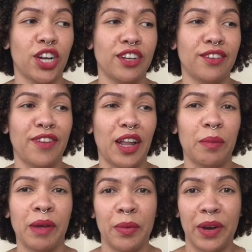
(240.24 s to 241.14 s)
and
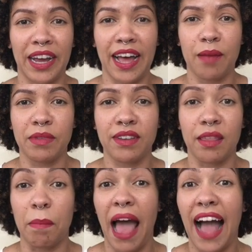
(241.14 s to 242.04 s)
development when it comes to the
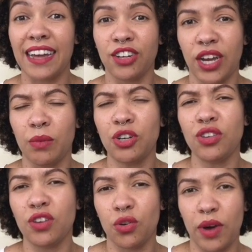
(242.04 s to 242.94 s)
packaging, which
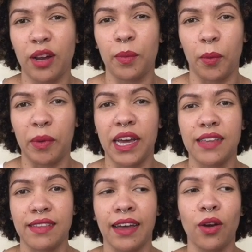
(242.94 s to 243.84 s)
is incredible
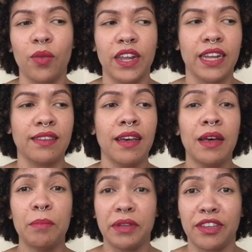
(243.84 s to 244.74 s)
because I know that it's
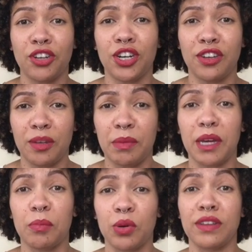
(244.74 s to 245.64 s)
positioned to be a
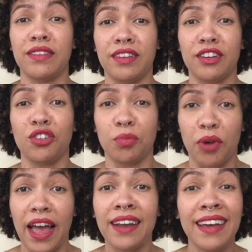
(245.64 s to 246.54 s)
prestige
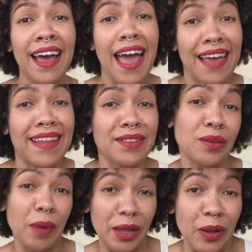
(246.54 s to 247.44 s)
brand, and that's
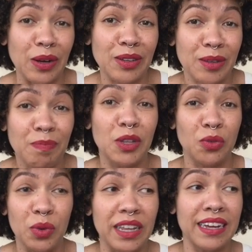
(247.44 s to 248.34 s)
the way it looks.
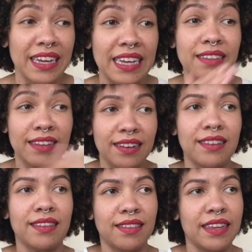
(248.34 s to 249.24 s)
It's really easy
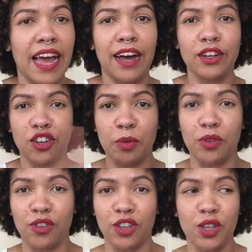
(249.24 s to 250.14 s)
to see how you're
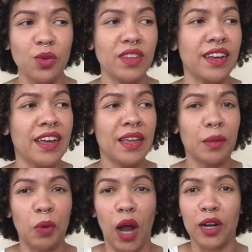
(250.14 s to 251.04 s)
supposed to use it.
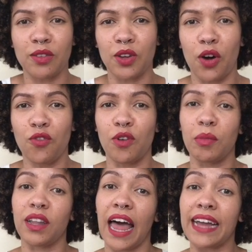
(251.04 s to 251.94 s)
The products go
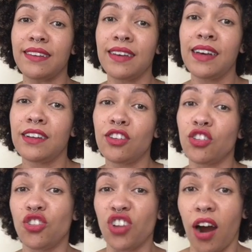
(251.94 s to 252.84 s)
from light
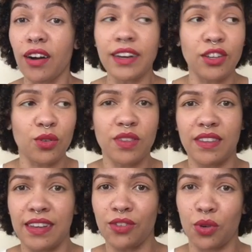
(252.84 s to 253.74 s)
to dark, and you'll
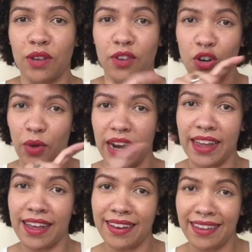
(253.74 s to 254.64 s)
see sort of a
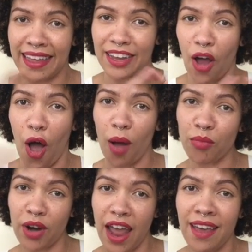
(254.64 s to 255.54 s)
gradient, like an
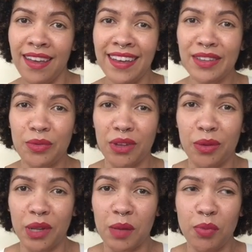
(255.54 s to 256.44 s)
ombre. It's really,
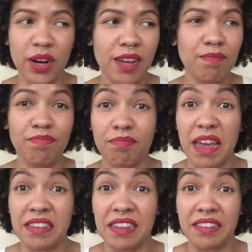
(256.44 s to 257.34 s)
really pretty,
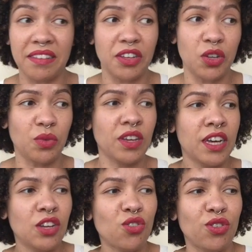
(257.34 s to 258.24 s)
makes sense to use.
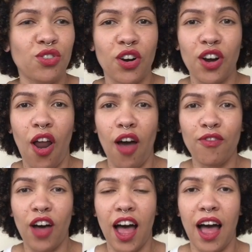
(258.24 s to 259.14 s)
So I started
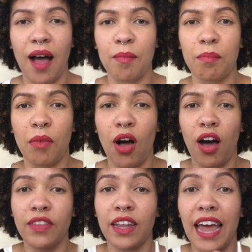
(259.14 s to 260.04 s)
off
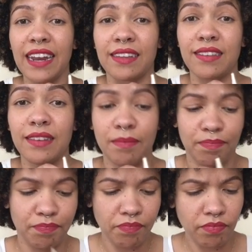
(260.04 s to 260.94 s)
on the lightest.
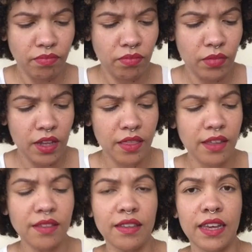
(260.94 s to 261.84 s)

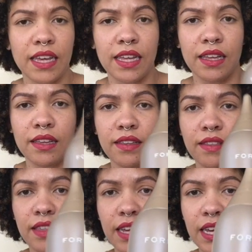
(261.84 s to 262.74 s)
This is
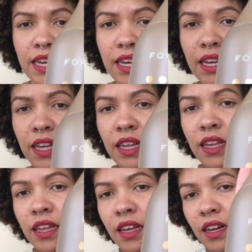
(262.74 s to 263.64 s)
the
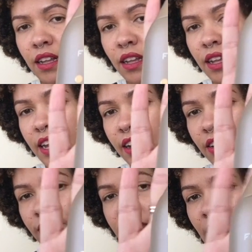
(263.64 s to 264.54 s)

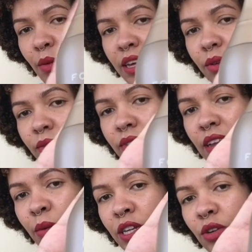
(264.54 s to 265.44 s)
Claire. Is that what
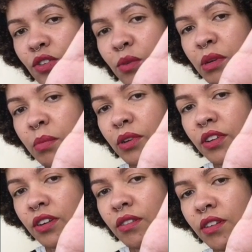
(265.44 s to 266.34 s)
YouTube people
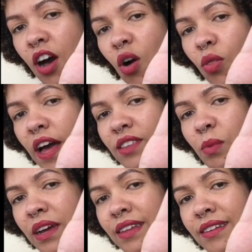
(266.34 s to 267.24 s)
do? Oh, that's
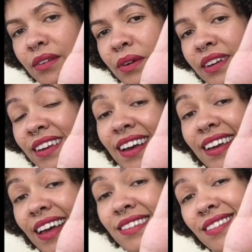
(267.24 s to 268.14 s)
why they do it. Yeah, I
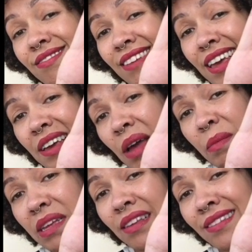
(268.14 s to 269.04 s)
guess. Okay, kind of
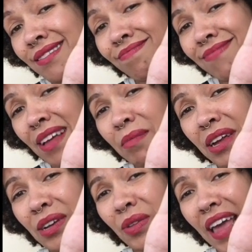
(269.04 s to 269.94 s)
makes sense. I'm going
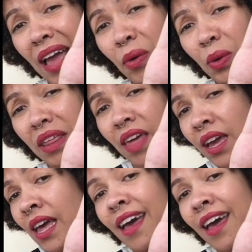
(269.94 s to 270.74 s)
to do the hand-holdy thing.